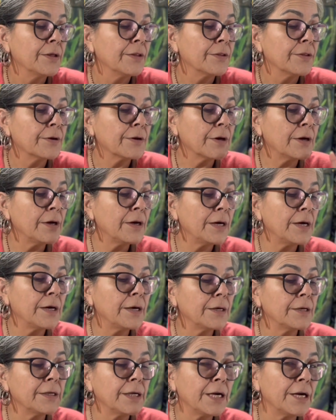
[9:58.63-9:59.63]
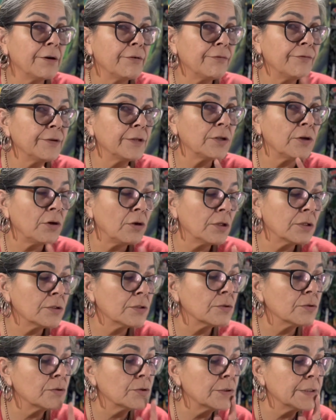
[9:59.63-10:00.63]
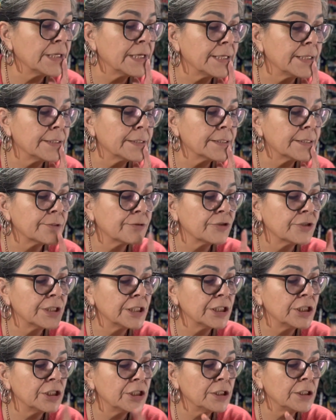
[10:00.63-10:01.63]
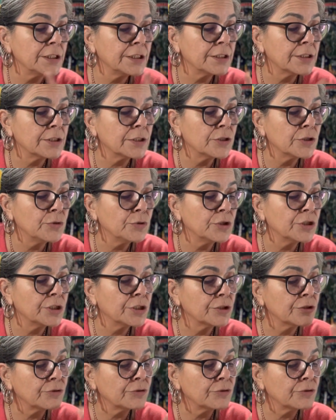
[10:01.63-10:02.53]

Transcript: The card, the Hierophant also says, traditional institutions,